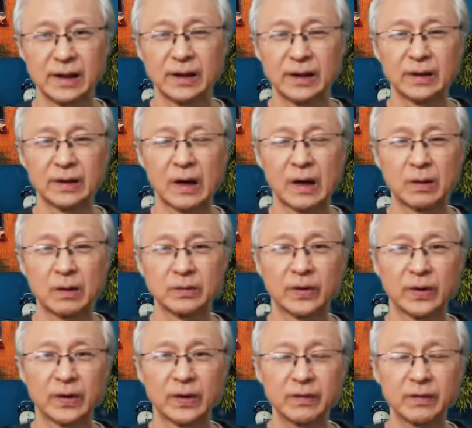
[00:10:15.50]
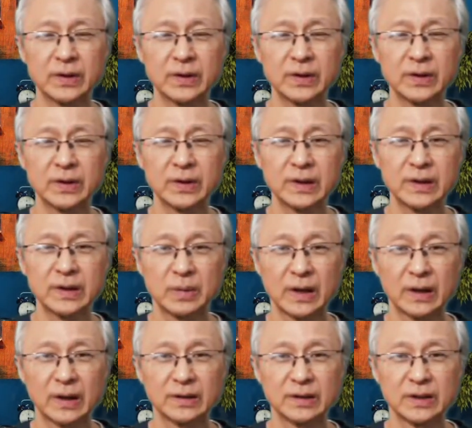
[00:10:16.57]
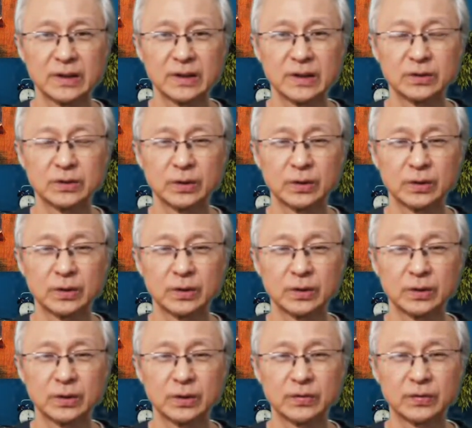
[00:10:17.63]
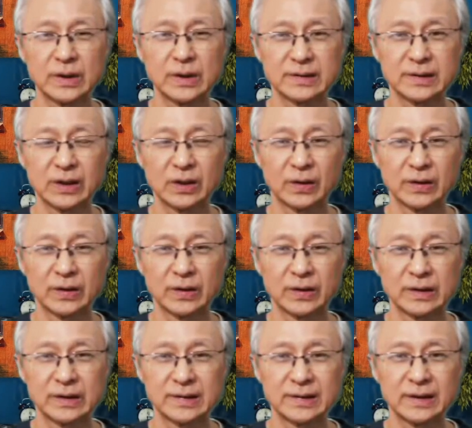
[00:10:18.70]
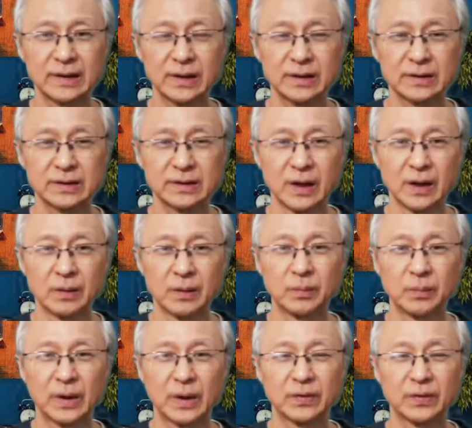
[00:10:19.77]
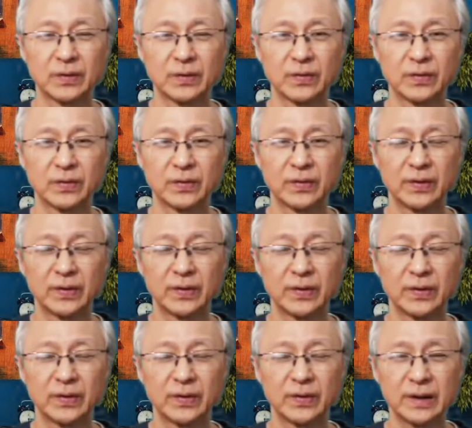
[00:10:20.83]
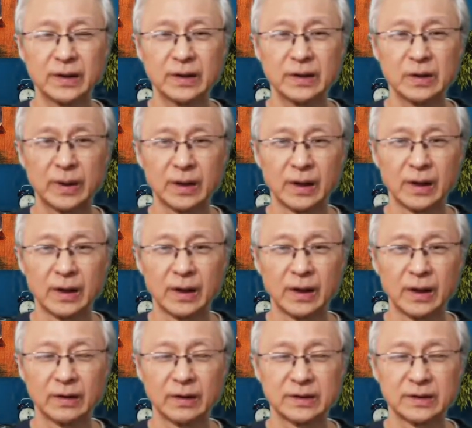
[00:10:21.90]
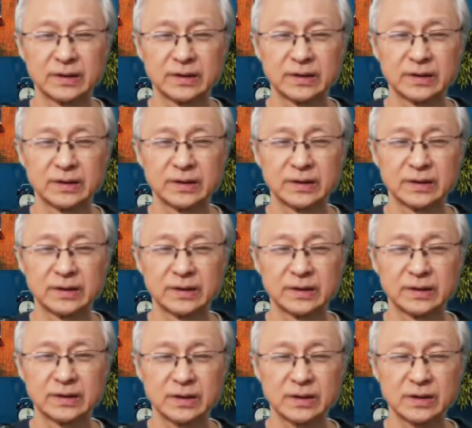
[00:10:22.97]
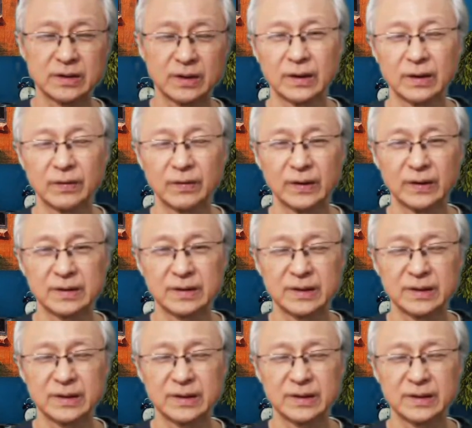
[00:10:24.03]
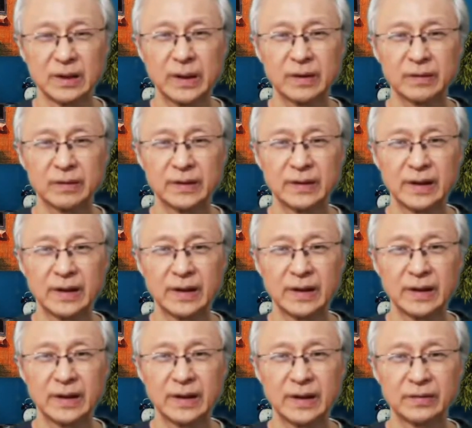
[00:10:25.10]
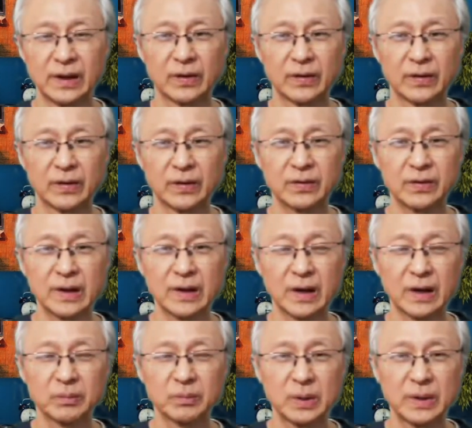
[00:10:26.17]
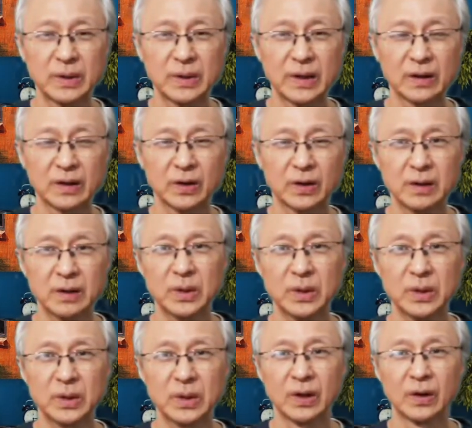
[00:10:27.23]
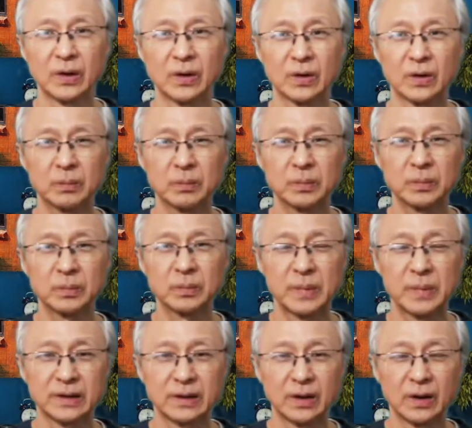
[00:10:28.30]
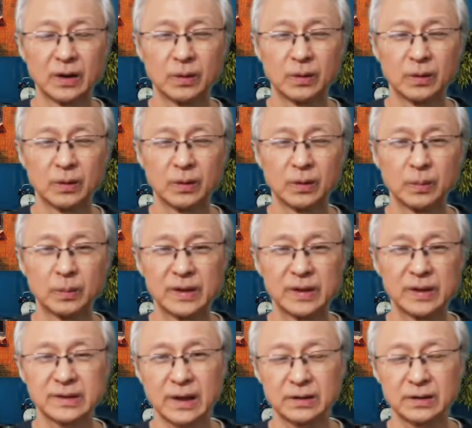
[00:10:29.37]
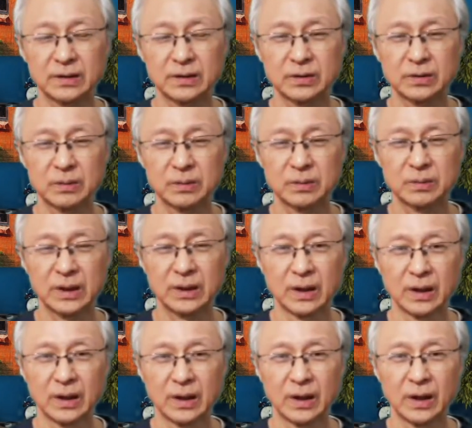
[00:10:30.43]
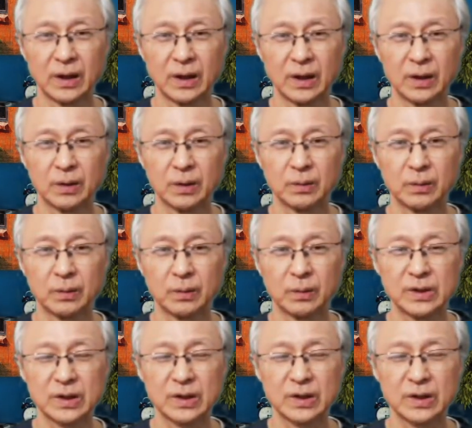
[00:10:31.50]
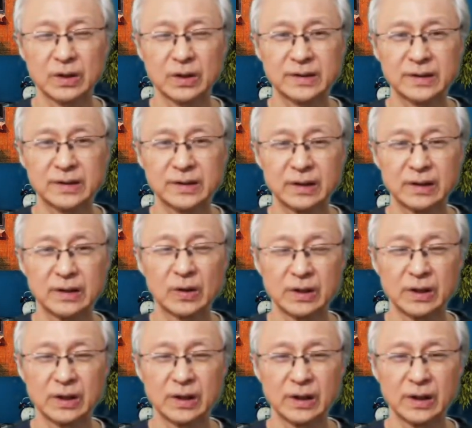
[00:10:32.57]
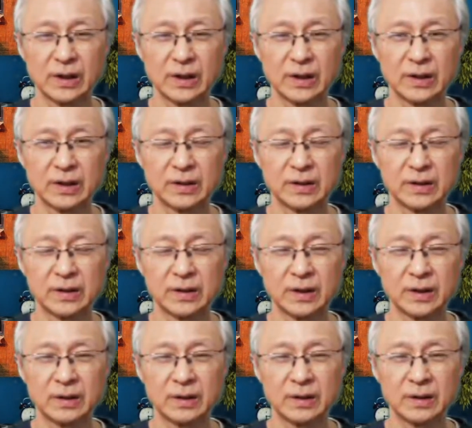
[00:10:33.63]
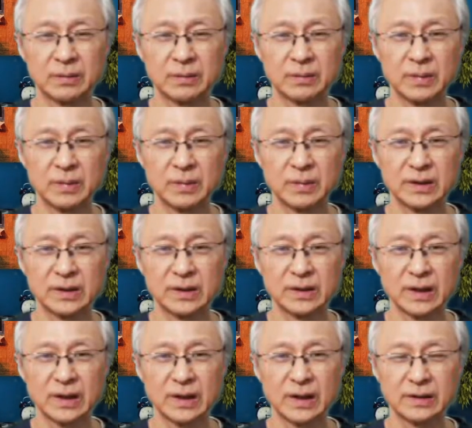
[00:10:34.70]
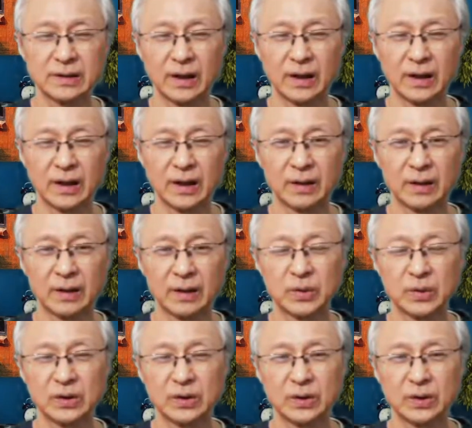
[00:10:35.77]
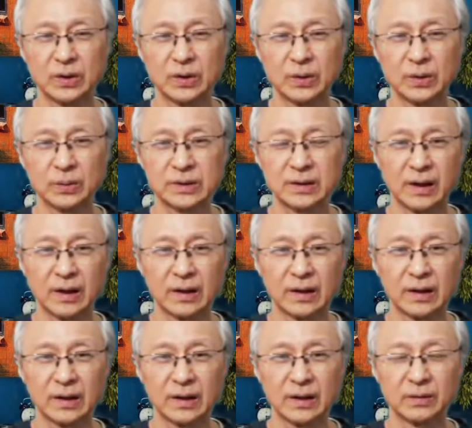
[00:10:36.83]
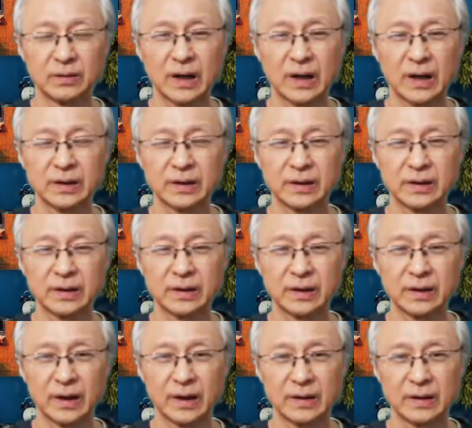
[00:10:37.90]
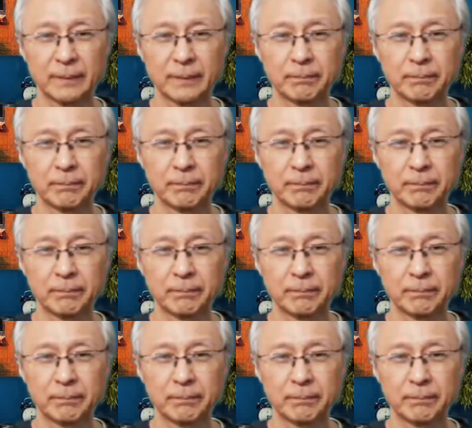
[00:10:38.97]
Now, Forever Young BBL is good for treating the skin on the surface, but for further improvement, such as for tightening or giving the skin a bit of lift, Forever Young BBL can be complemented with SkinTyte treatment, which addresses the deep collagen in the dermis, tighten it, and produce tightening and a younger and